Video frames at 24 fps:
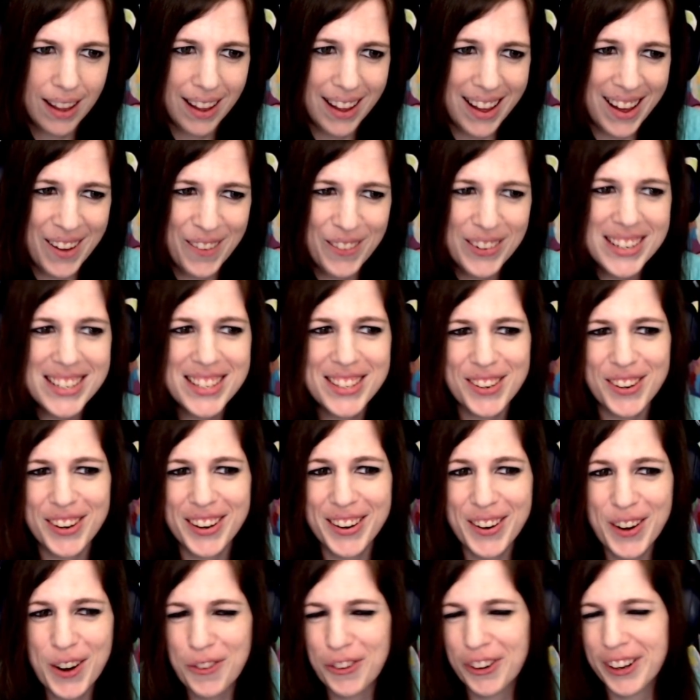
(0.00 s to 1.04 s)
I want to start
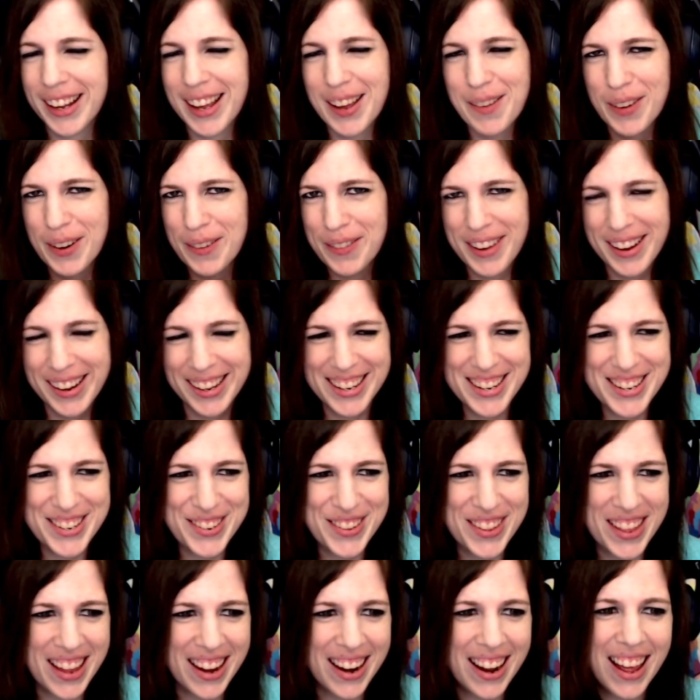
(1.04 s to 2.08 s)
it over again, but I'm not going to
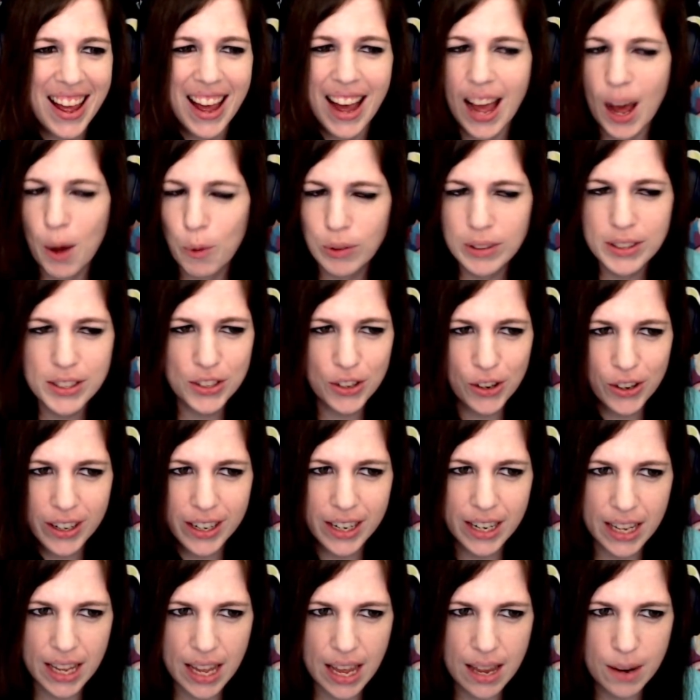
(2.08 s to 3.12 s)
do that. I won't start it
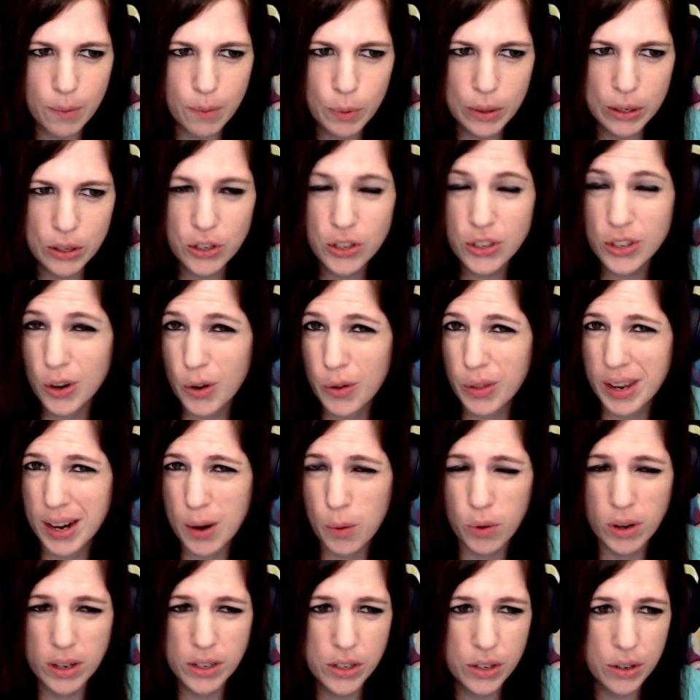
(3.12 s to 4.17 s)
again, but just know that I
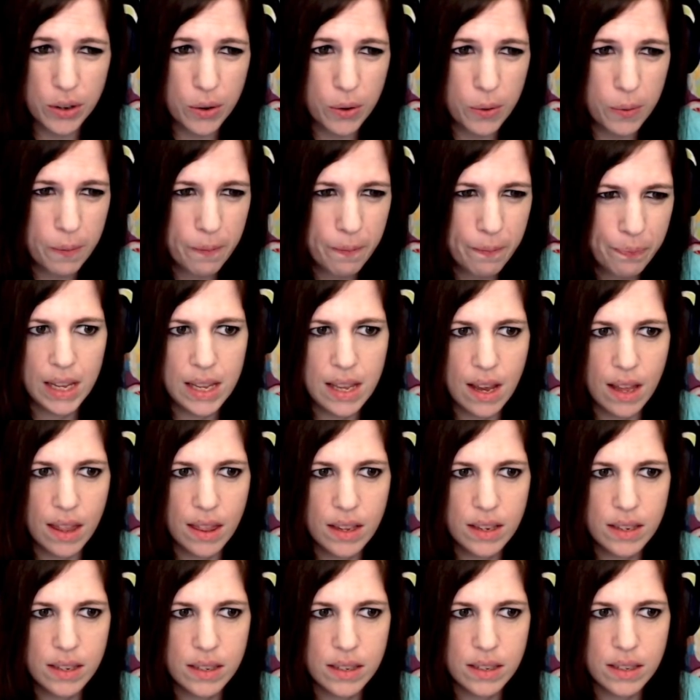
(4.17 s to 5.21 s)
want to. Yeah,
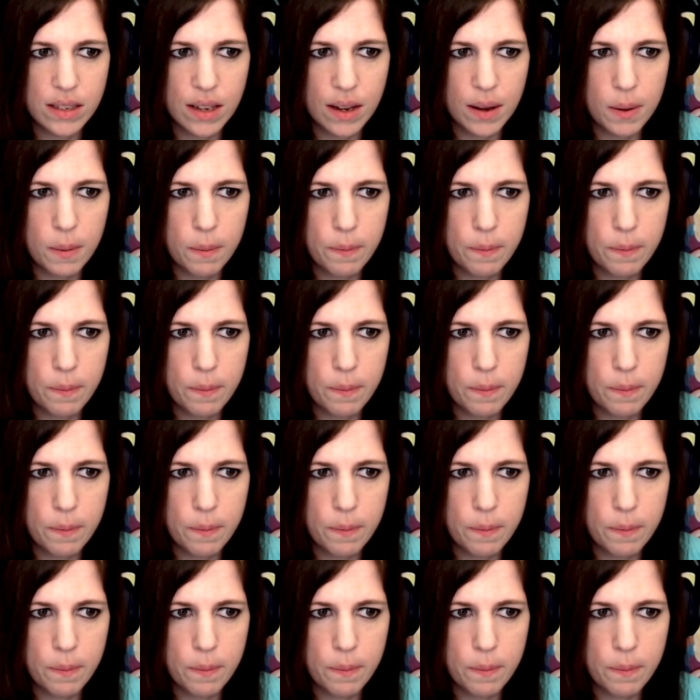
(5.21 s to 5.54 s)
this is,